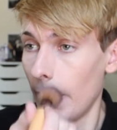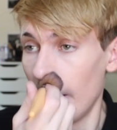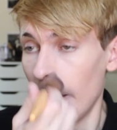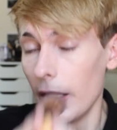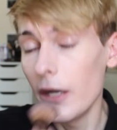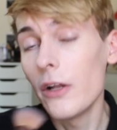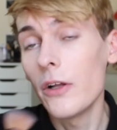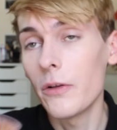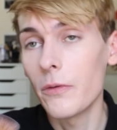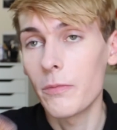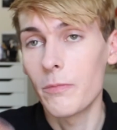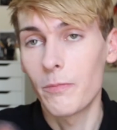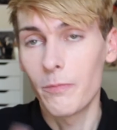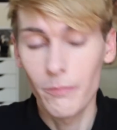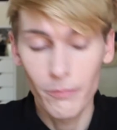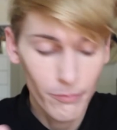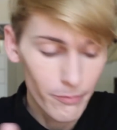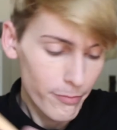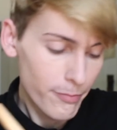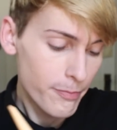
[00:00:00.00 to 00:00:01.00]

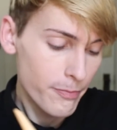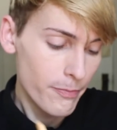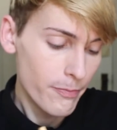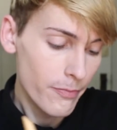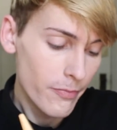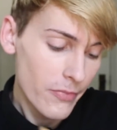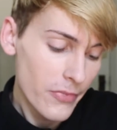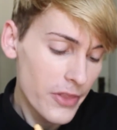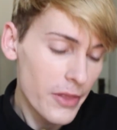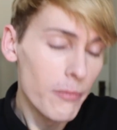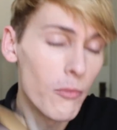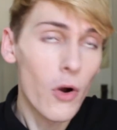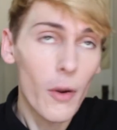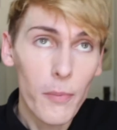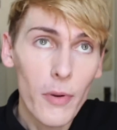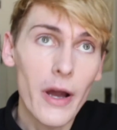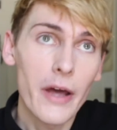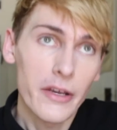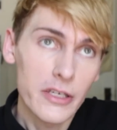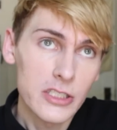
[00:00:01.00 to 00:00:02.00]
the more
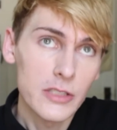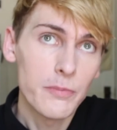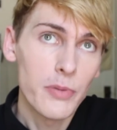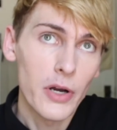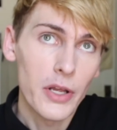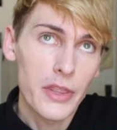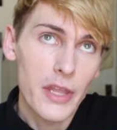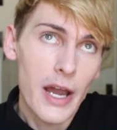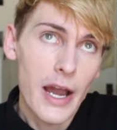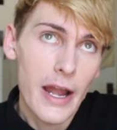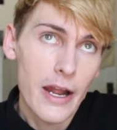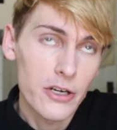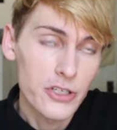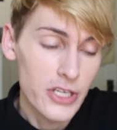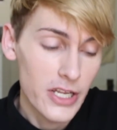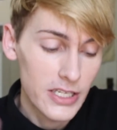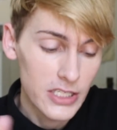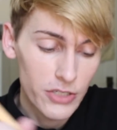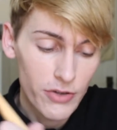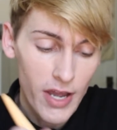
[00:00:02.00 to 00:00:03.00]
products you put, the higher
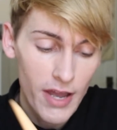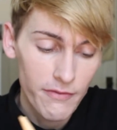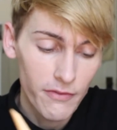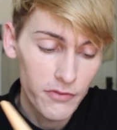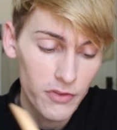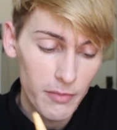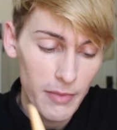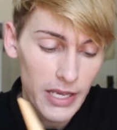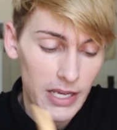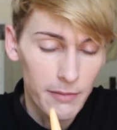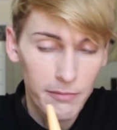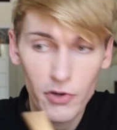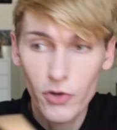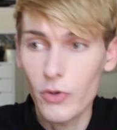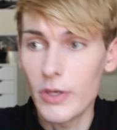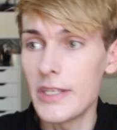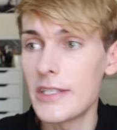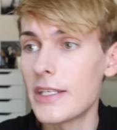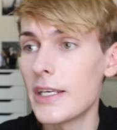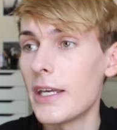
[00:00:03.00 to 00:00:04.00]
chance you have of the makeup
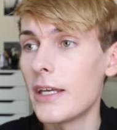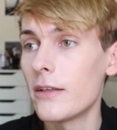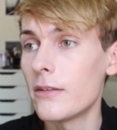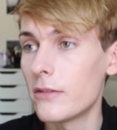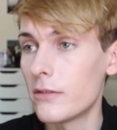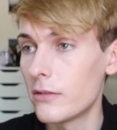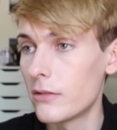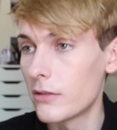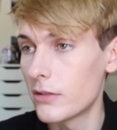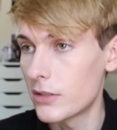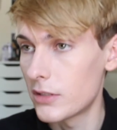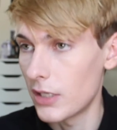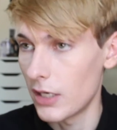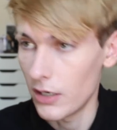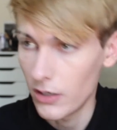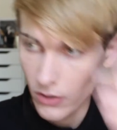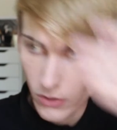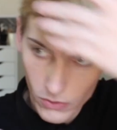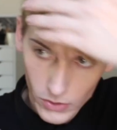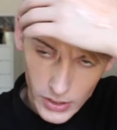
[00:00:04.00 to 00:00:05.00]
creasing.
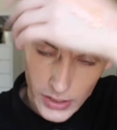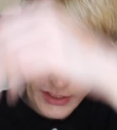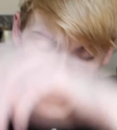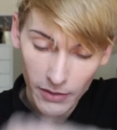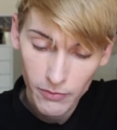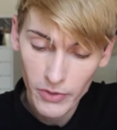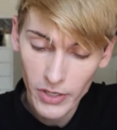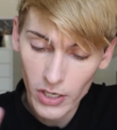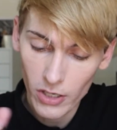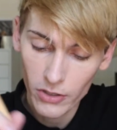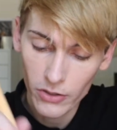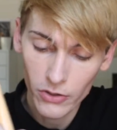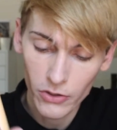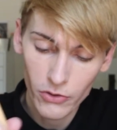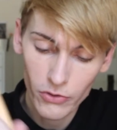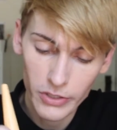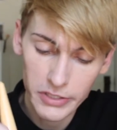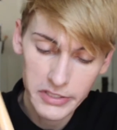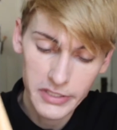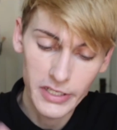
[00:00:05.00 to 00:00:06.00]
So, and we all know
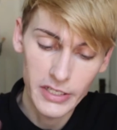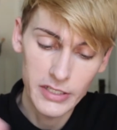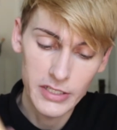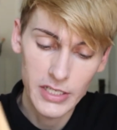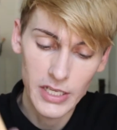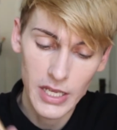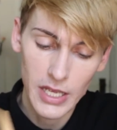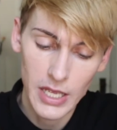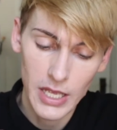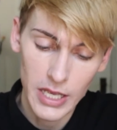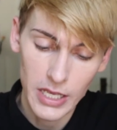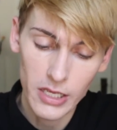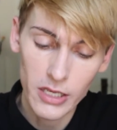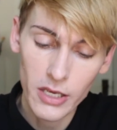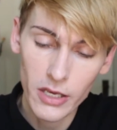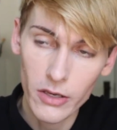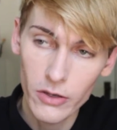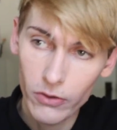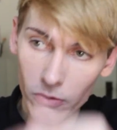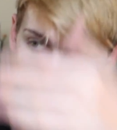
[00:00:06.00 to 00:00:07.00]
creases ain't
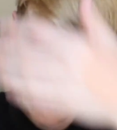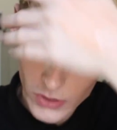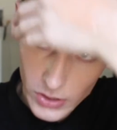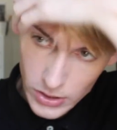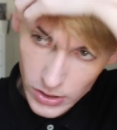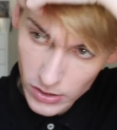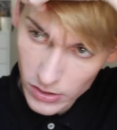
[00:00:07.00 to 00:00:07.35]
cute.